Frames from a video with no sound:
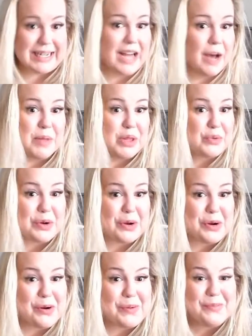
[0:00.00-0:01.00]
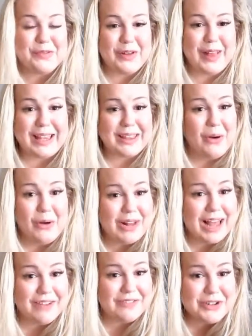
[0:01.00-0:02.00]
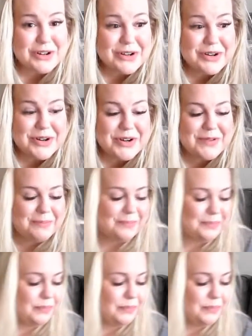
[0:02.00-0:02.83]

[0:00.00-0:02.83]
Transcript: didn't come in the room for like the whole afternoon.